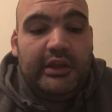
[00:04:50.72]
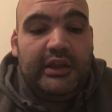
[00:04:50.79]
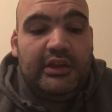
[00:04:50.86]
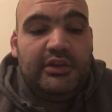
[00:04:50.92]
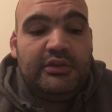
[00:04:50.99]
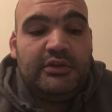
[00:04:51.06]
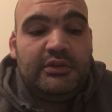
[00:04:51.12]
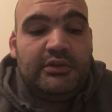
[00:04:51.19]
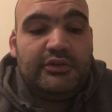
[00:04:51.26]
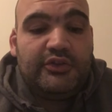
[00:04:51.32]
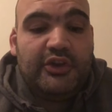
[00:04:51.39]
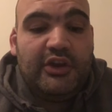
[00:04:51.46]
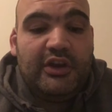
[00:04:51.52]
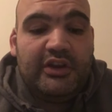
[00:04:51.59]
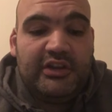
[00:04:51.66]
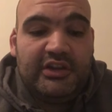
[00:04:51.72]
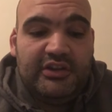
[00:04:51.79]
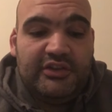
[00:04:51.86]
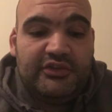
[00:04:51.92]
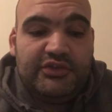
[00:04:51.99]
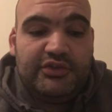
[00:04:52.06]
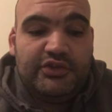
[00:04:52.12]
In
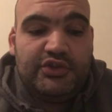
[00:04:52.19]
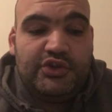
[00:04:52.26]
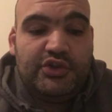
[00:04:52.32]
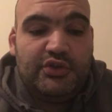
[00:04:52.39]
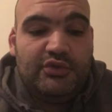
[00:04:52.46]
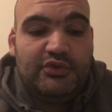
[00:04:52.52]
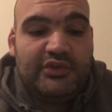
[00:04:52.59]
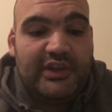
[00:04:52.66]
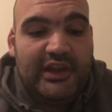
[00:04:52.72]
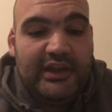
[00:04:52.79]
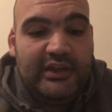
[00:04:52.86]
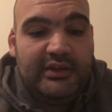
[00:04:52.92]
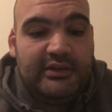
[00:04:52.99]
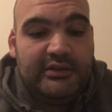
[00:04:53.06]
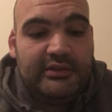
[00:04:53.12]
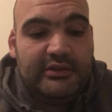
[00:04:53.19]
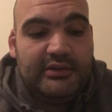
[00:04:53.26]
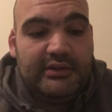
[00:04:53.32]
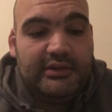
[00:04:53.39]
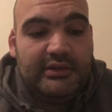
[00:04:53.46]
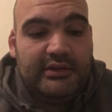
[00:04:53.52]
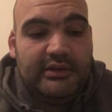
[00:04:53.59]
Turkish, Tuesday,
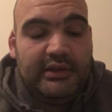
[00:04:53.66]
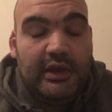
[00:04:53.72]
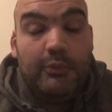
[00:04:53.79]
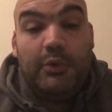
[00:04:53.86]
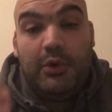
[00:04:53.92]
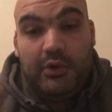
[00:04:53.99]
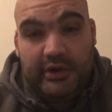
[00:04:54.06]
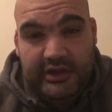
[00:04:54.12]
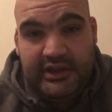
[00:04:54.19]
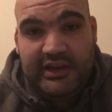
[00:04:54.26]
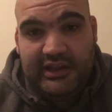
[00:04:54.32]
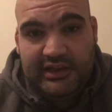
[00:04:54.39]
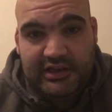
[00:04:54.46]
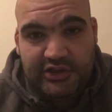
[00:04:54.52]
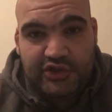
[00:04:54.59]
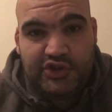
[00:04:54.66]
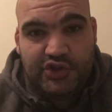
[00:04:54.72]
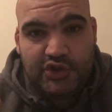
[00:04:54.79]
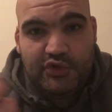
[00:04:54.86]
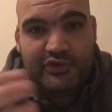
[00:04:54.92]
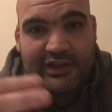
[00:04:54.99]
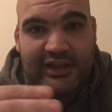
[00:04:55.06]
well, in English,
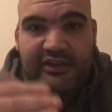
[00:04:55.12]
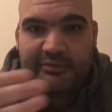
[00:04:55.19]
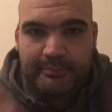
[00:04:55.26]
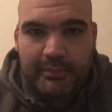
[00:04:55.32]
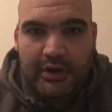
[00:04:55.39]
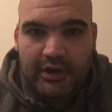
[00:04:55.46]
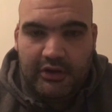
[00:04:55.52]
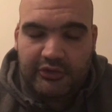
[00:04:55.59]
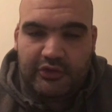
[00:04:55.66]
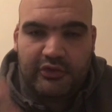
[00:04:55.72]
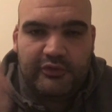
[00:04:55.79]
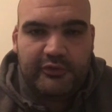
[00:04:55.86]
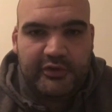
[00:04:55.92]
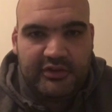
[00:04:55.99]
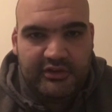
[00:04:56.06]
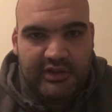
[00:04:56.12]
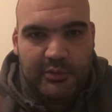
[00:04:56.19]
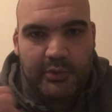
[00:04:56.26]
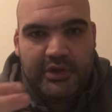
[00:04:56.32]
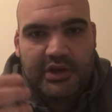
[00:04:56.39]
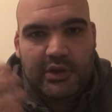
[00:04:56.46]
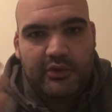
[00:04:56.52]
Tuesday is Mars. Obviously,
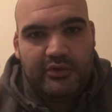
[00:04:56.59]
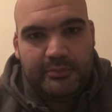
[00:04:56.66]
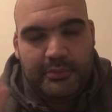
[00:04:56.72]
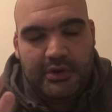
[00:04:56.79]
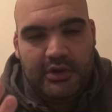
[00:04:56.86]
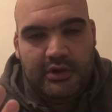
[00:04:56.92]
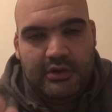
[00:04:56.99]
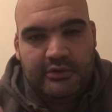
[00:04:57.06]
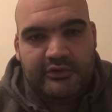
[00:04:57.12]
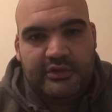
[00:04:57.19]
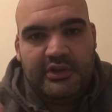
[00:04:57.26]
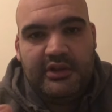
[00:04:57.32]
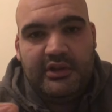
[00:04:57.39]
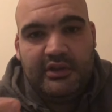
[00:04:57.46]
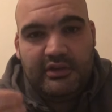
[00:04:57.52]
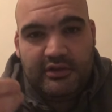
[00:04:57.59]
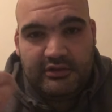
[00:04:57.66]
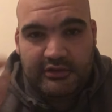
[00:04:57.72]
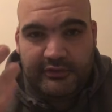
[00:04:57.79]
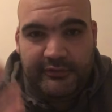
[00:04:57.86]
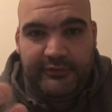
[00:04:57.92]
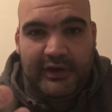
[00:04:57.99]
we know as Mars as
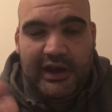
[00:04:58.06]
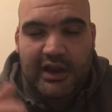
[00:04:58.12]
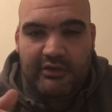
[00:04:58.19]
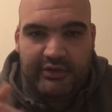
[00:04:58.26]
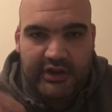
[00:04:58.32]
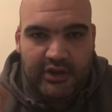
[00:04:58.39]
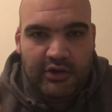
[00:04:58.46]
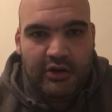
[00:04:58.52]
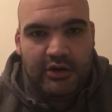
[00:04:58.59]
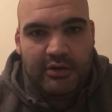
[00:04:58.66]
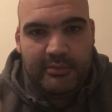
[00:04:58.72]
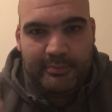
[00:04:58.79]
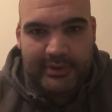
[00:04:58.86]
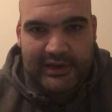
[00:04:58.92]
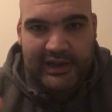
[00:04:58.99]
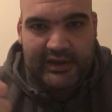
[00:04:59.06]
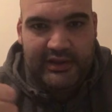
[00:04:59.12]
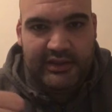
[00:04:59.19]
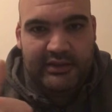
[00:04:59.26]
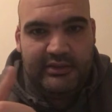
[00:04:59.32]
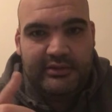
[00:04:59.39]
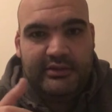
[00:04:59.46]
a fiery, hot
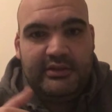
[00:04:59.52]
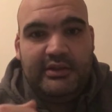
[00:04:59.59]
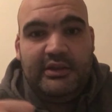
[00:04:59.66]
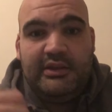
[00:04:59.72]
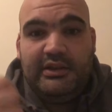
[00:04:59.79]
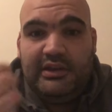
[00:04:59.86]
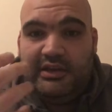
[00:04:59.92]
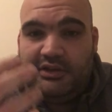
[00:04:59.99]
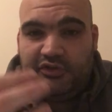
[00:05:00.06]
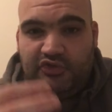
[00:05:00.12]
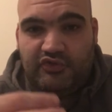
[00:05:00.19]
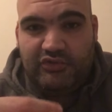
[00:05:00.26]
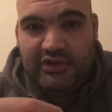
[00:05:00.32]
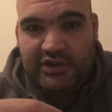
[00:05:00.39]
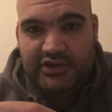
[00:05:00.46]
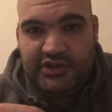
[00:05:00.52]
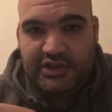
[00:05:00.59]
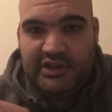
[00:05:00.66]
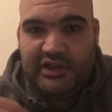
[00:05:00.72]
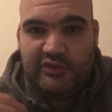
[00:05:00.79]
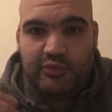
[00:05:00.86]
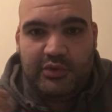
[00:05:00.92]
planet. in astrology.
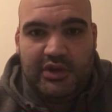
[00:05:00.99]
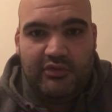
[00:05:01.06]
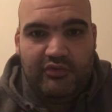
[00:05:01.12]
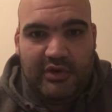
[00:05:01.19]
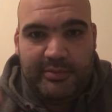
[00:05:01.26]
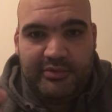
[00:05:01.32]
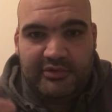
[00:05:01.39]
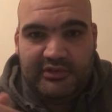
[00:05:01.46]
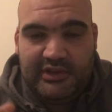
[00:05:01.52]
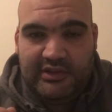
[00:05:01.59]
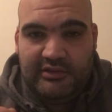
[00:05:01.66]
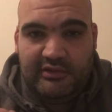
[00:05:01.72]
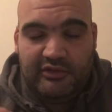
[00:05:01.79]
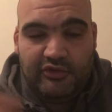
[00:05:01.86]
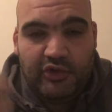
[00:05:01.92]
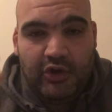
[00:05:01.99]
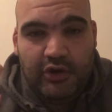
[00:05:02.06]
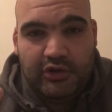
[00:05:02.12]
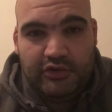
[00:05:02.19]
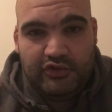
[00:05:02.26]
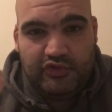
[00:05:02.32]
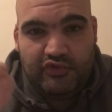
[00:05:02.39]
That's what it represents. It's
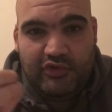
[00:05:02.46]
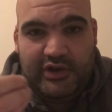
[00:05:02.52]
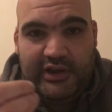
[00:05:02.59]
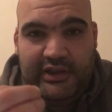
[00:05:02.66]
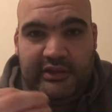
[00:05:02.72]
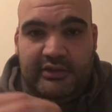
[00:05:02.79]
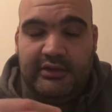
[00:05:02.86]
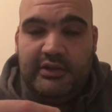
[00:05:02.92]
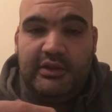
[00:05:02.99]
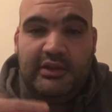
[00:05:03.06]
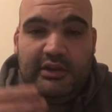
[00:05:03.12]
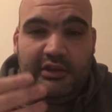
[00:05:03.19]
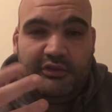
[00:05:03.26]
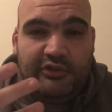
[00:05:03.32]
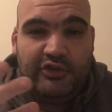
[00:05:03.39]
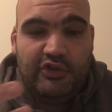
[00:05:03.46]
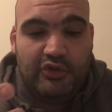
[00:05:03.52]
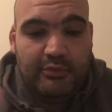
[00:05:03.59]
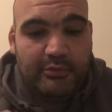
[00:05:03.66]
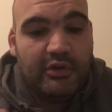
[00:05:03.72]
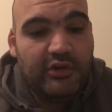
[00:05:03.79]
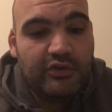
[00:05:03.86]
hot and dry. Its
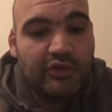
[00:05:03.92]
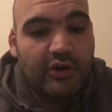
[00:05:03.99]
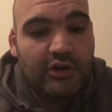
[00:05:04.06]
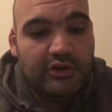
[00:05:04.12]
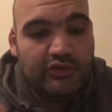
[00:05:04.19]
humour is hot